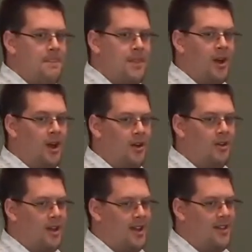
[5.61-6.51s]

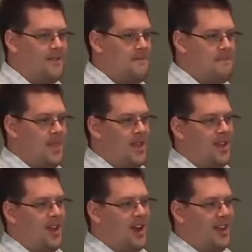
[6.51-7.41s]
Okay.
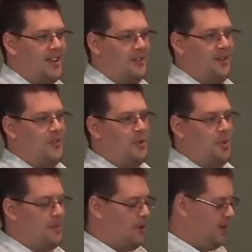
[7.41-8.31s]
All right, a few
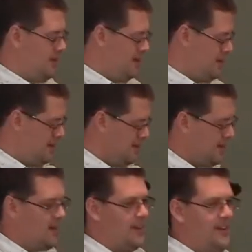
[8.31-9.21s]
people
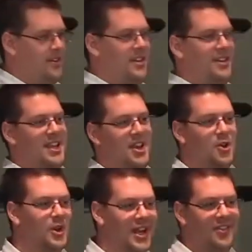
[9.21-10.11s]

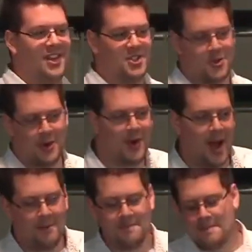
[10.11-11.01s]
tinkering in the history
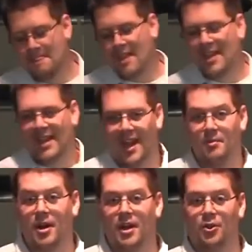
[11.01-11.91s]
realm.
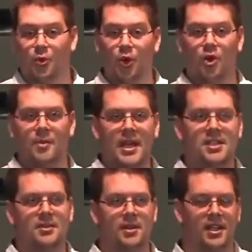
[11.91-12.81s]
Anybody in the room
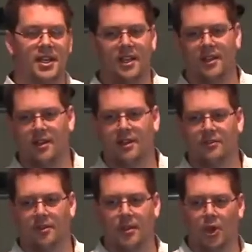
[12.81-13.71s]
intimately
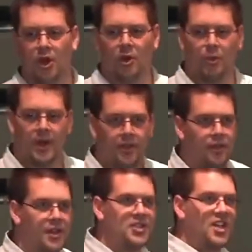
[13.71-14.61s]
familiar with the
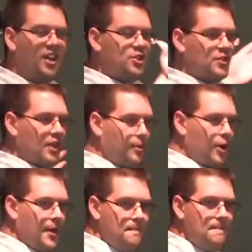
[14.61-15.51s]
Sons of Liberty?
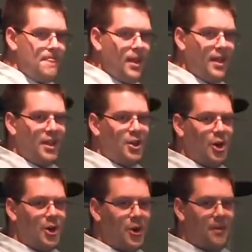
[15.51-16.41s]
Know
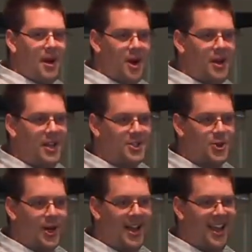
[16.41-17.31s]
your American history?